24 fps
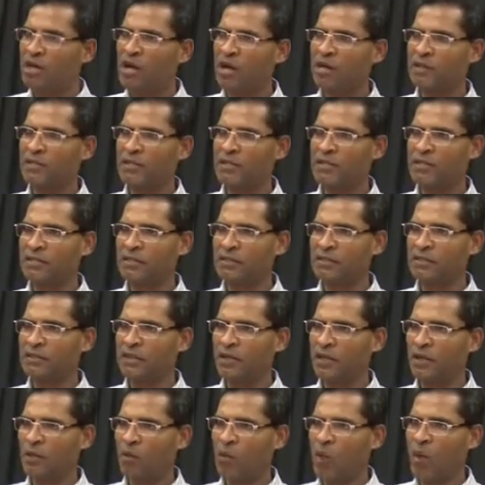article
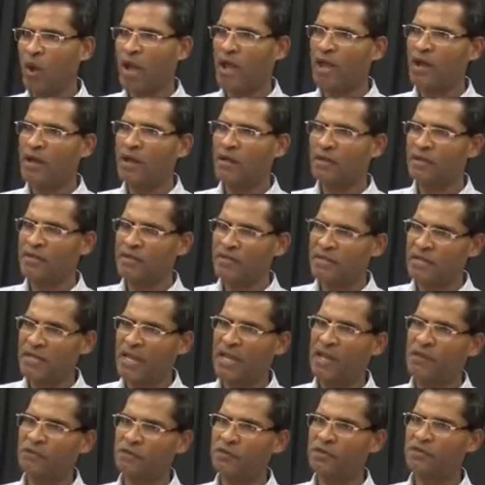where the
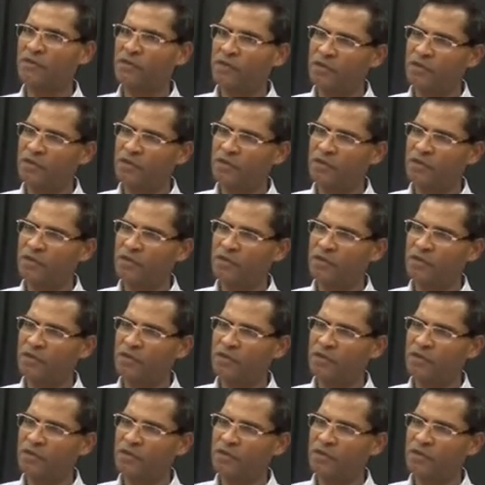scale was for